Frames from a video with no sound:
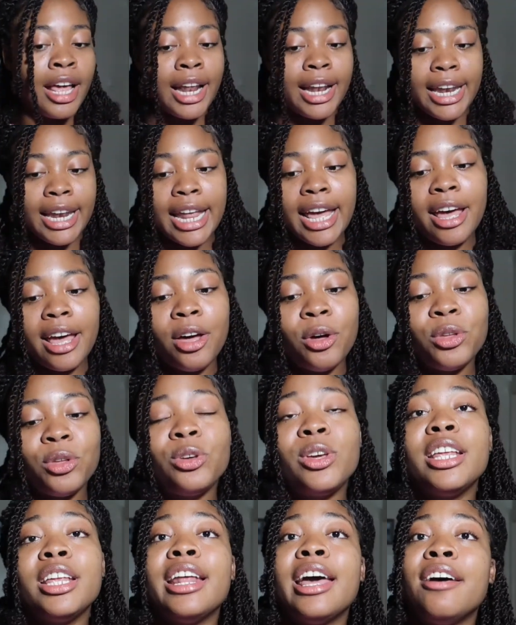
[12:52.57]
Now you
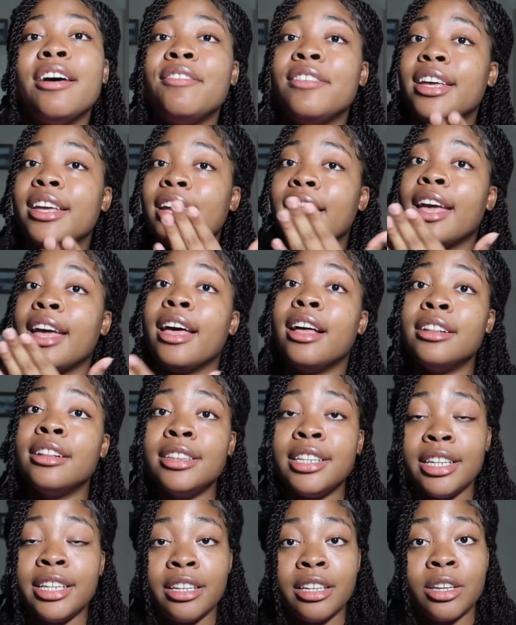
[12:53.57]
can have a
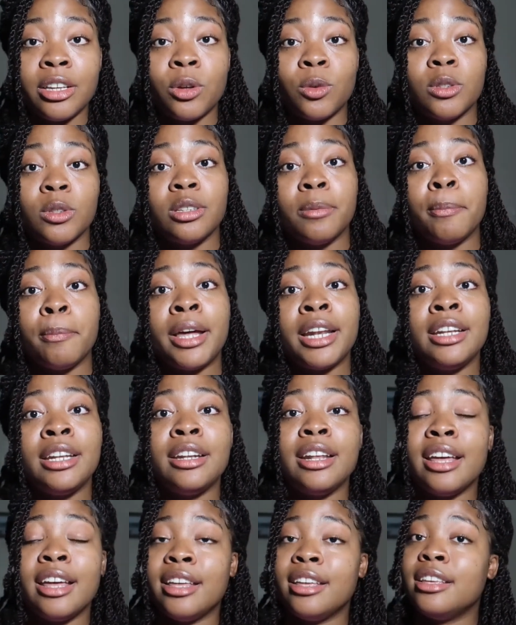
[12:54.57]
healthy ego, somebody
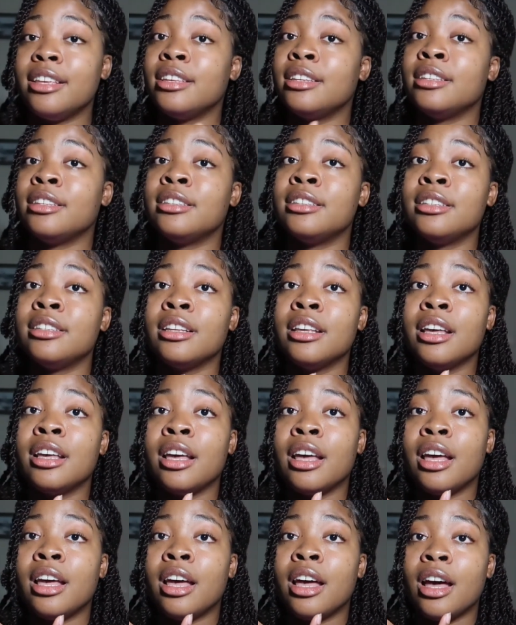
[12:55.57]
that is
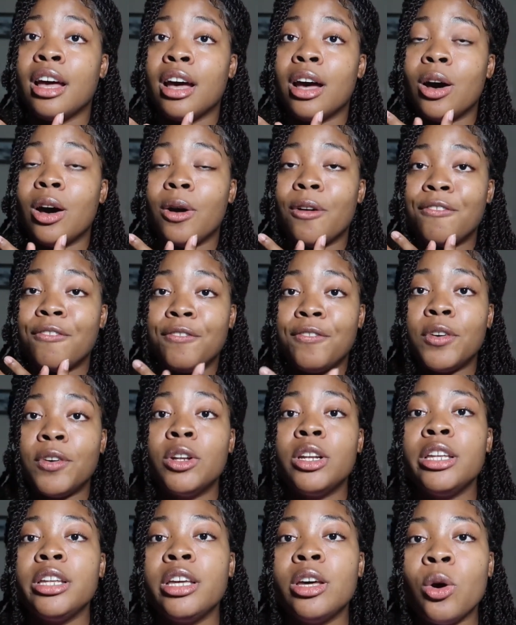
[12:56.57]

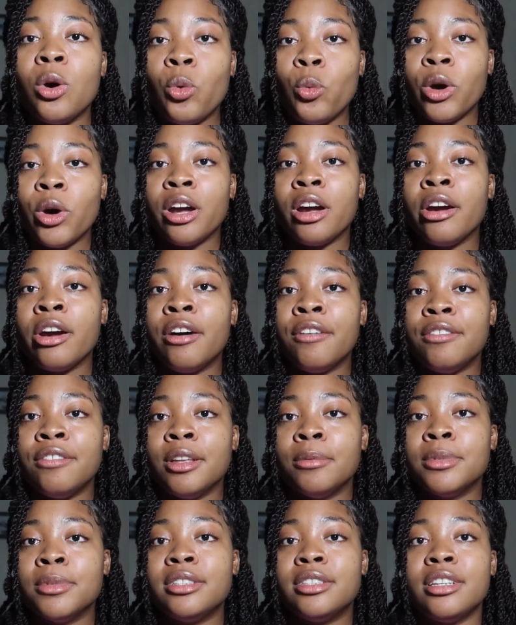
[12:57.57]
fully aware of
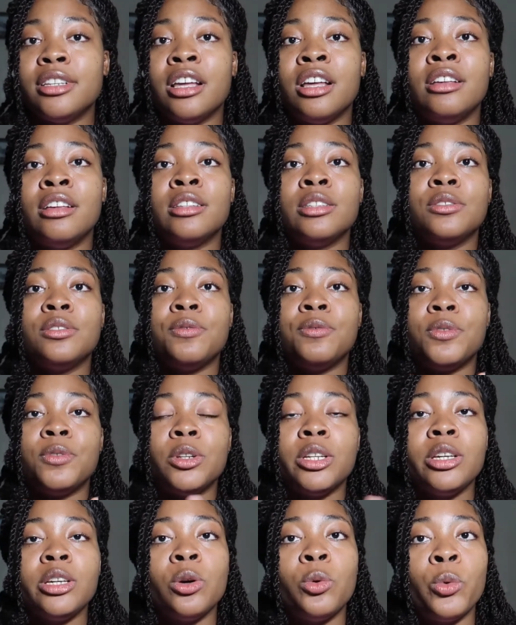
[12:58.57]
themselves,
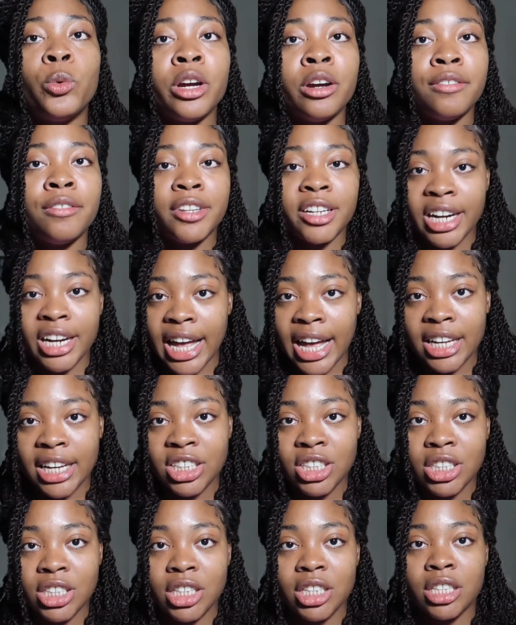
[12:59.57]
fully aware of their
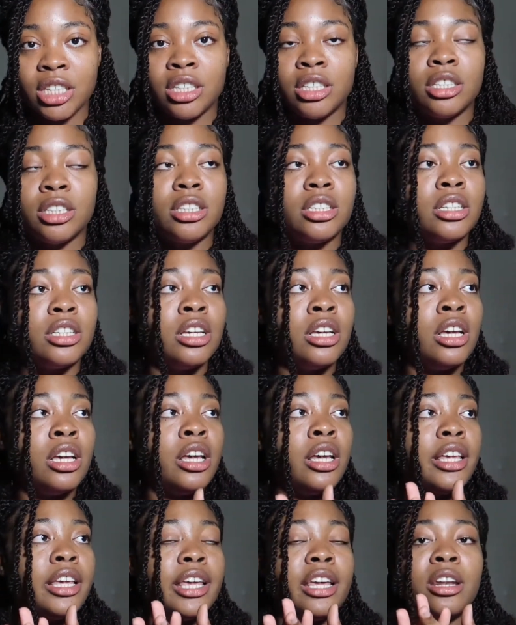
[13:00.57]
actions,
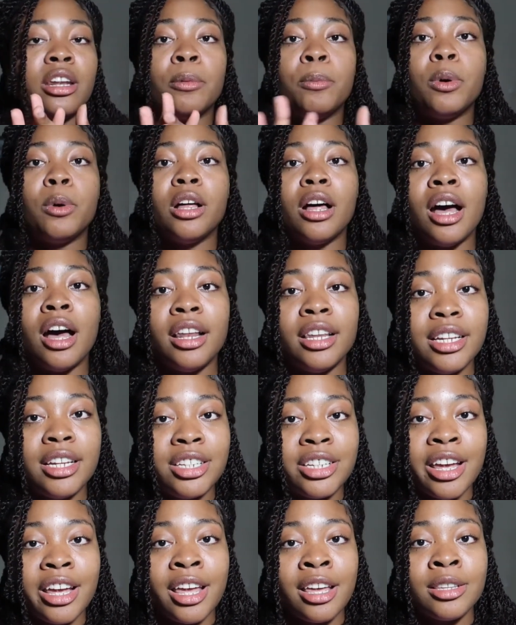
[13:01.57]
can
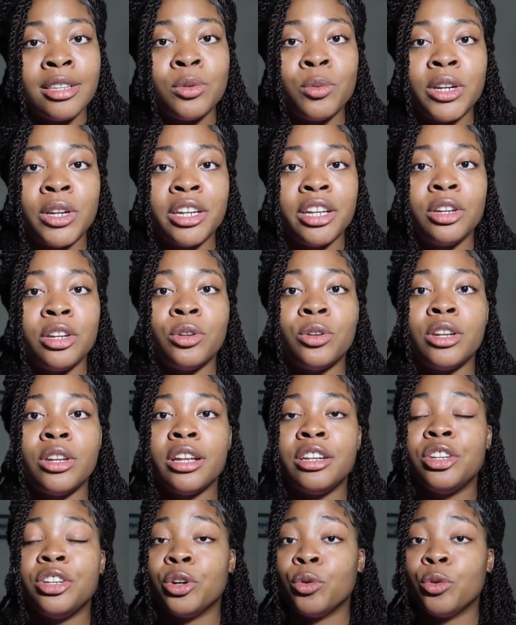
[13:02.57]
apologize when they know that they're